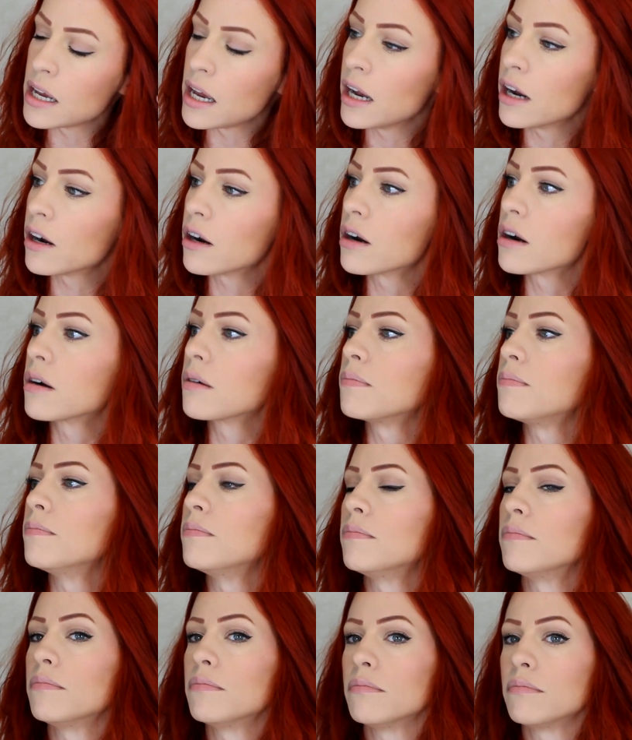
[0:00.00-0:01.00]
hair
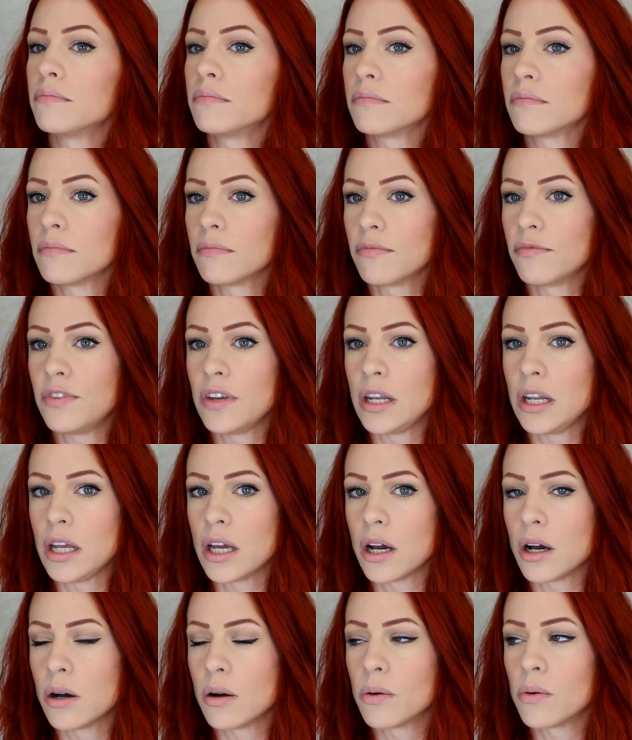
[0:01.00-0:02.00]

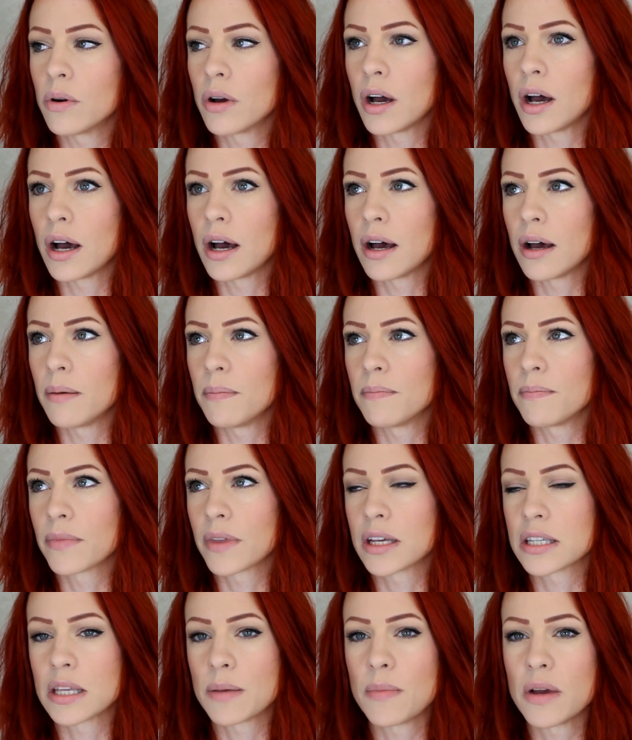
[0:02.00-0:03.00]
video,
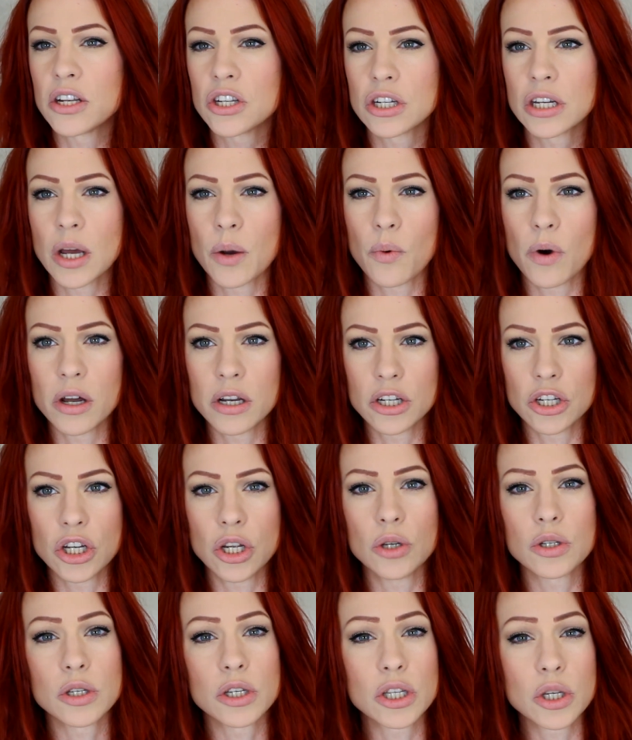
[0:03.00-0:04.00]
because I mentioned I wanted to
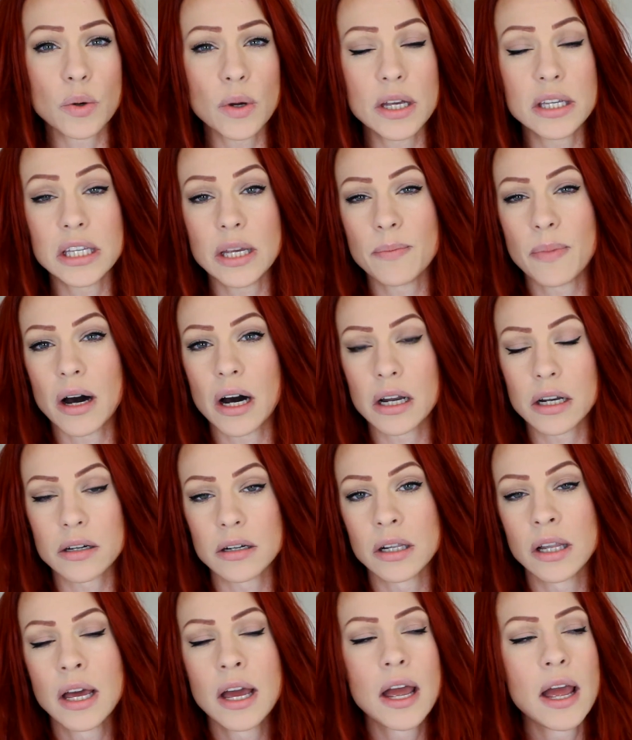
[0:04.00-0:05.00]
use a squeezy
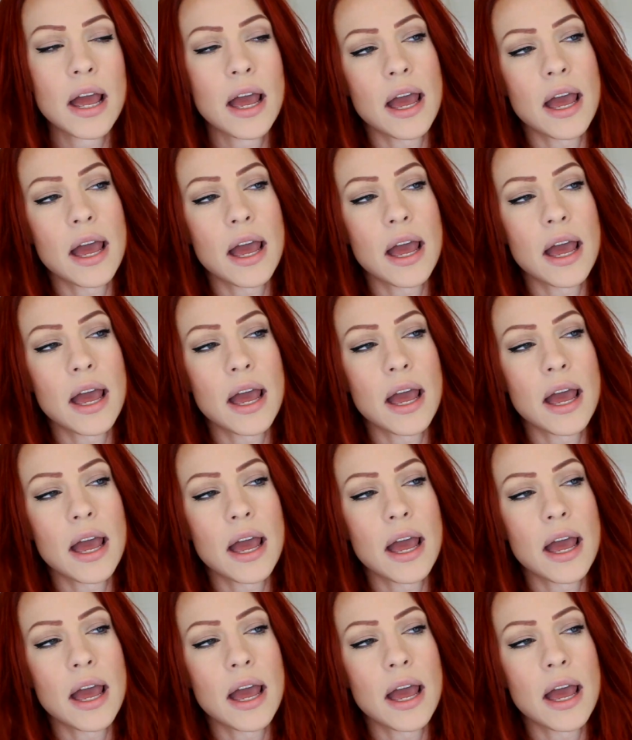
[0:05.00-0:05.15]
bottle,